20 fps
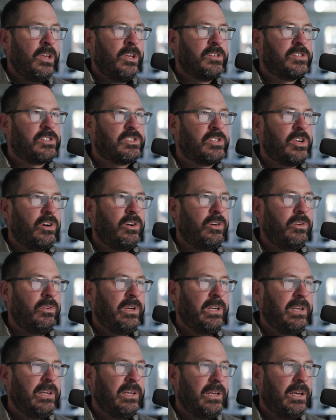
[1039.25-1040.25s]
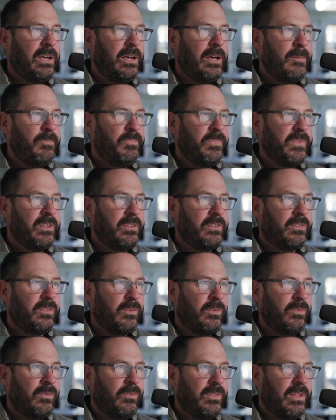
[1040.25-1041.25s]
So
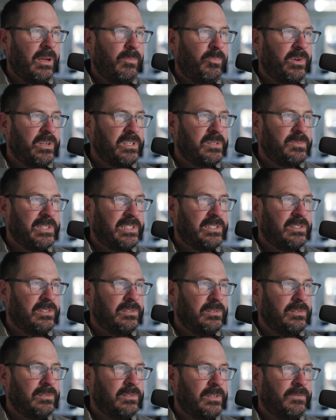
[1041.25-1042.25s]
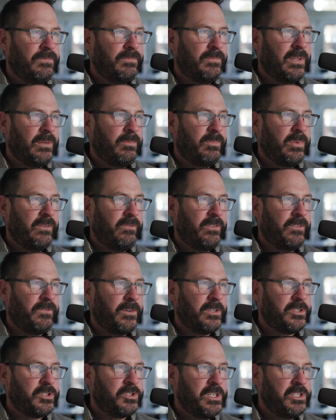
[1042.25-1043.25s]
that brings me to a bit of a
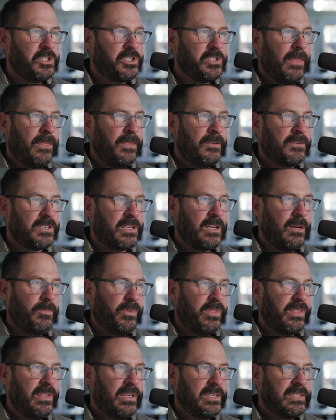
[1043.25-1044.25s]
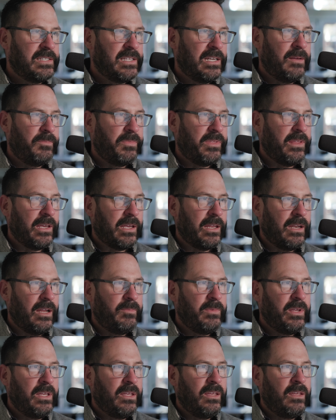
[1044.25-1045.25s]
frustration. There's a couple things that I'm thinking.
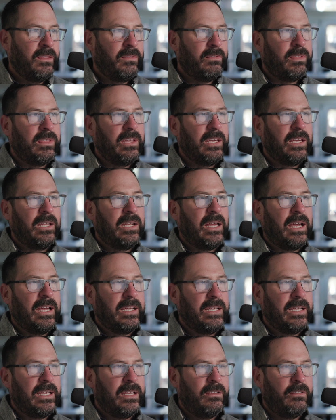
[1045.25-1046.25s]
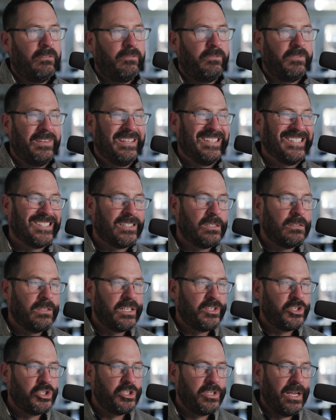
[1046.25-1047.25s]
I'm either thinking I have
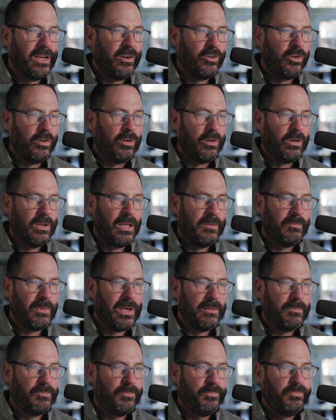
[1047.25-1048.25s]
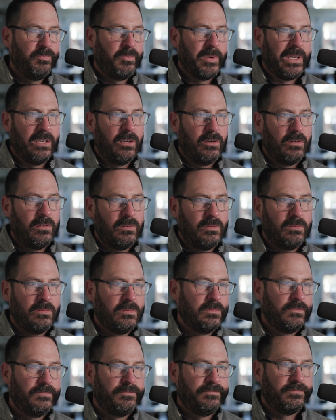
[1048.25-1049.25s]
installation error and my
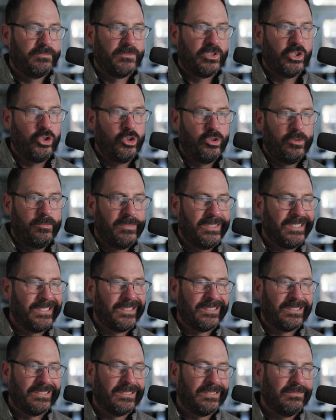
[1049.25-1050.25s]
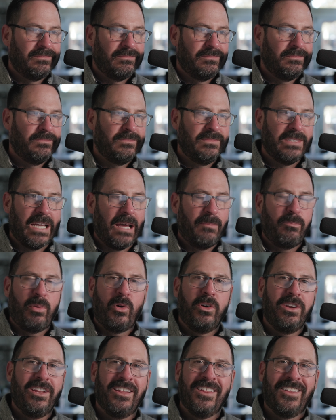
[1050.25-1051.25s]
pitot tube is not
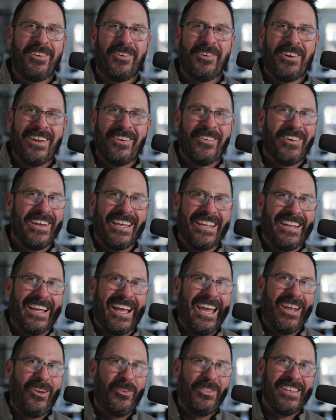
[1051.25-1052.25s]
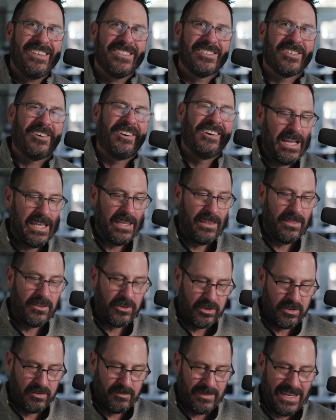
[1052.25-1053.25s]
pointed the right way, and I don't think so.
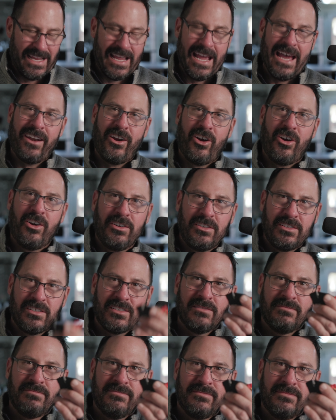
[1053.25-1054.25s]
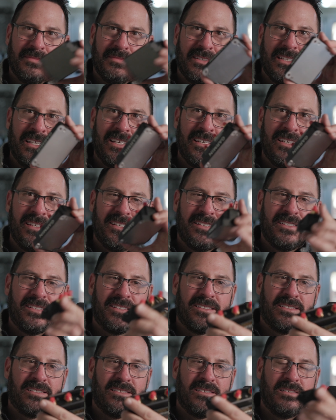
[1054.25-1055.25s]
Either my Adahars
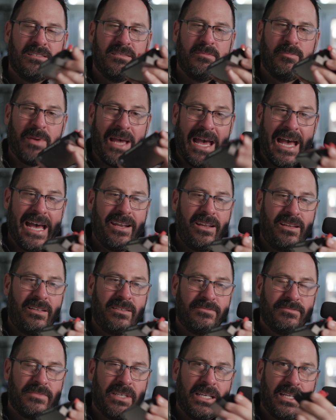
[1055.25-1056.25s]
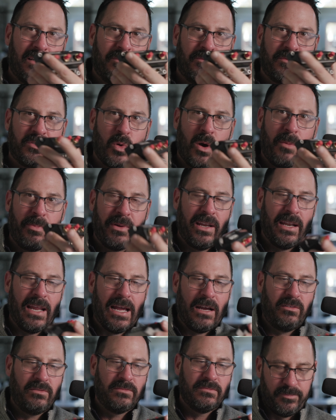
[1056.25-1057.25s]
is bad and I'm swapping it
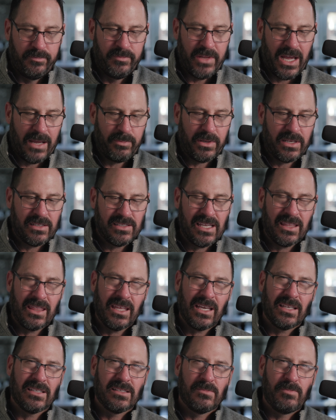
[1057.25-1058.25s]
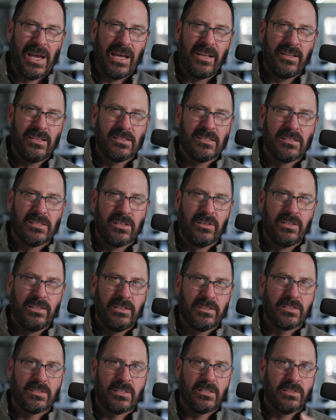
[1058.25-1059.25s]
out, not because I think it's bad necessarily,
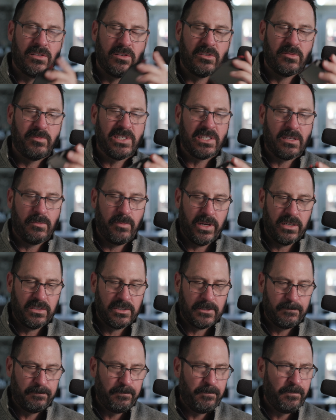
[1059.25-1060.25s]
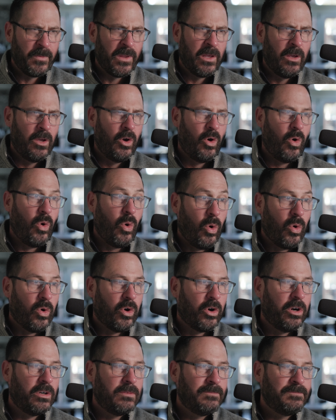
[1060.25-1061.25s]
it's because of those miscompares,
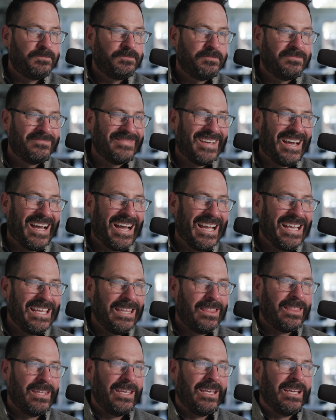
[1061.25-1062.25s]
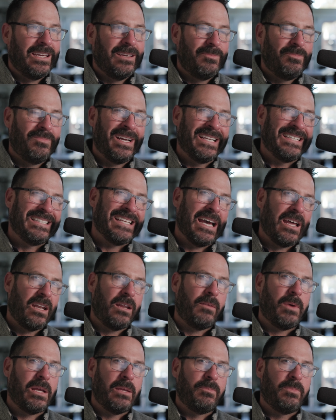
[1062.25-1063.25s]
or I think my
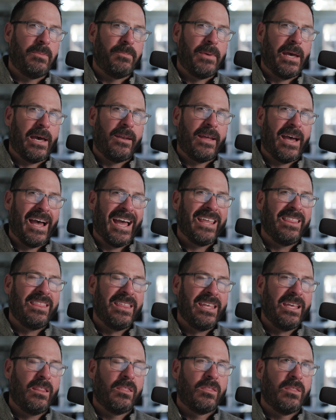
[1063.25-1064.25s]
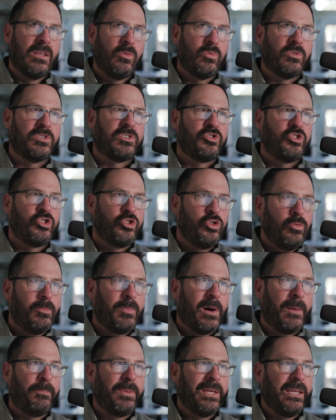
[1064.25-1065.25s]
data might be bad. I think it was too
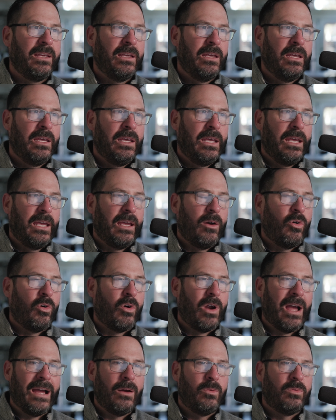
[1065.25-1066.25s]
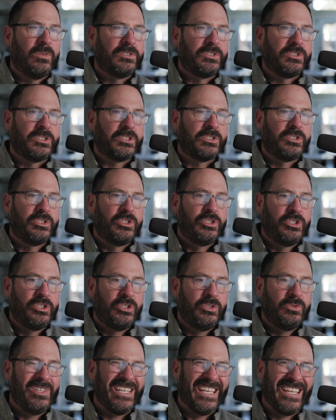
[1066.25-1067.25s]
bumpy, or I was just
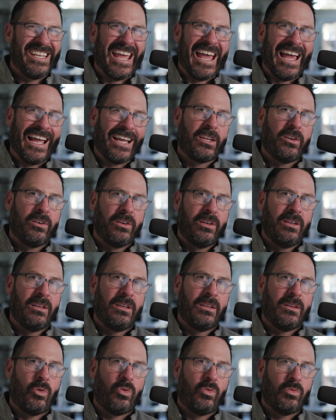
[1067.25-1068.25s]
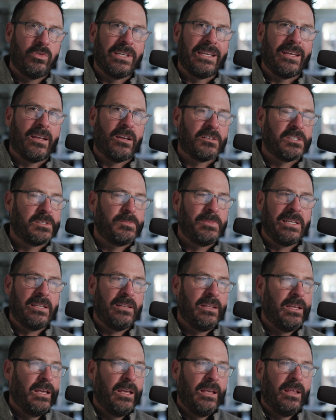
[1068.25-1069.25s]
too inaccurate in holding
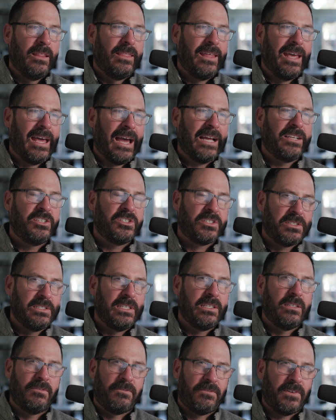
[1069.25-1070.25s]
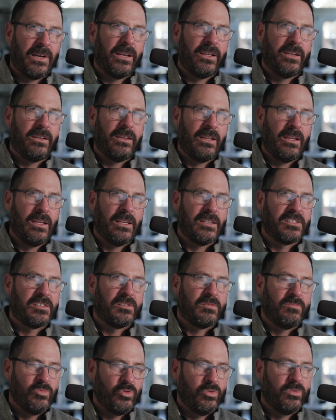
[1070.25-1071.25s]
airspeed, that I just need to find a
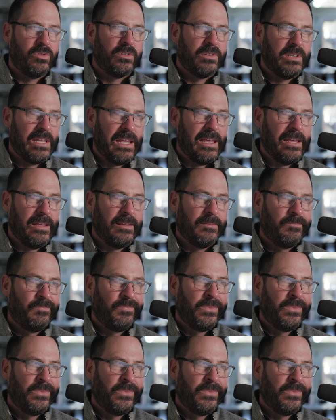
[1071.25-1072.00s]
smoother day.